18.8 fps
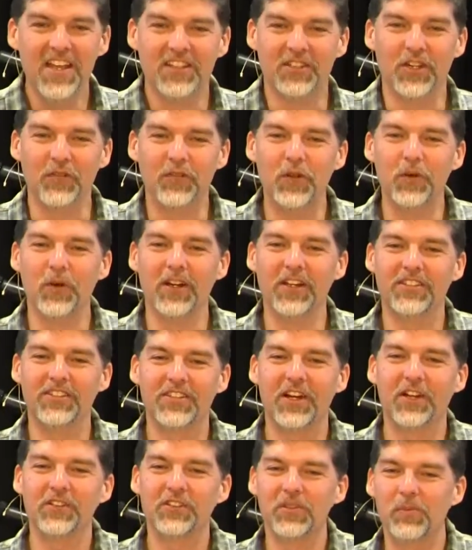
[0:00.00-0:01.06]
So if you were to
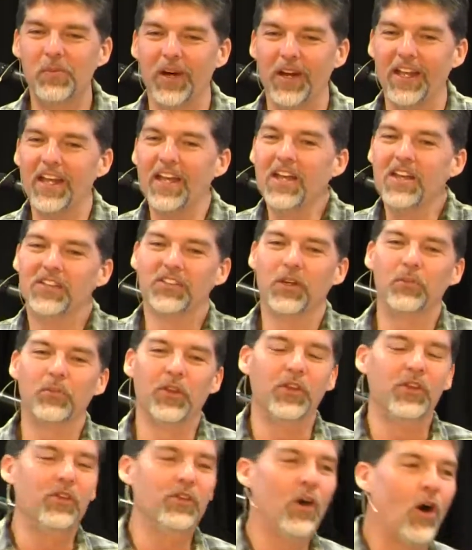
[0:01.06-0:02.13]
tell somebody
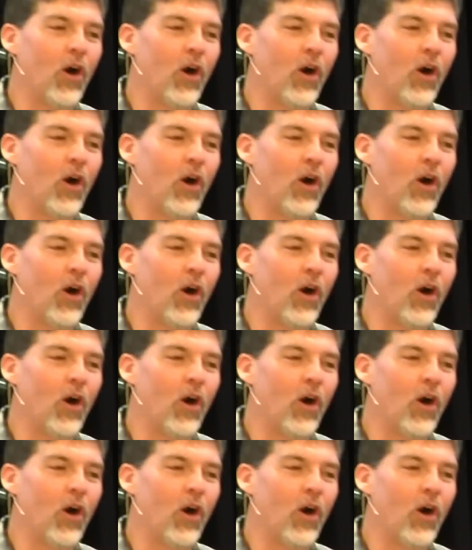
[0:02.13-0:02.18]
something